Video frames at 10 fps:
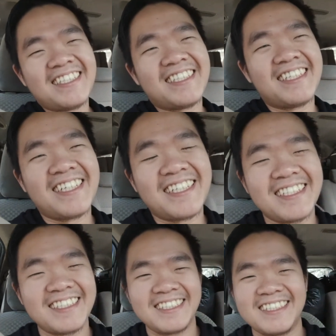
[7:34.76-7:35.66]

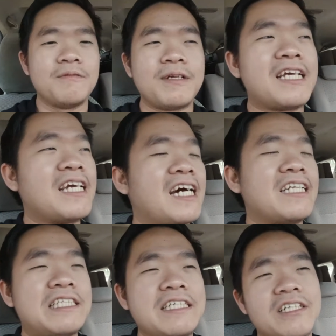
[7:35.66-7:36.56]
But then yeah, I
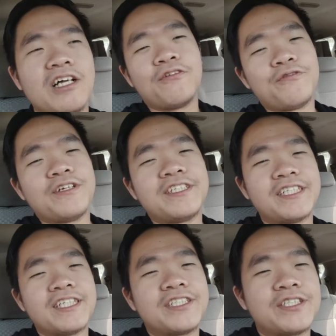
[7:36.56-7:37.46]
did a lot of
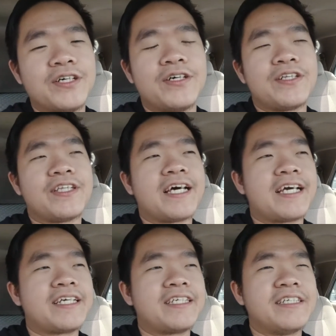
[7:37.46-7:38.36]
research on
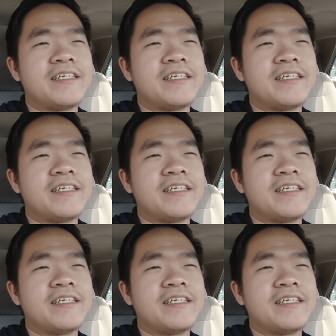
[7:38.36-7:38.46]
like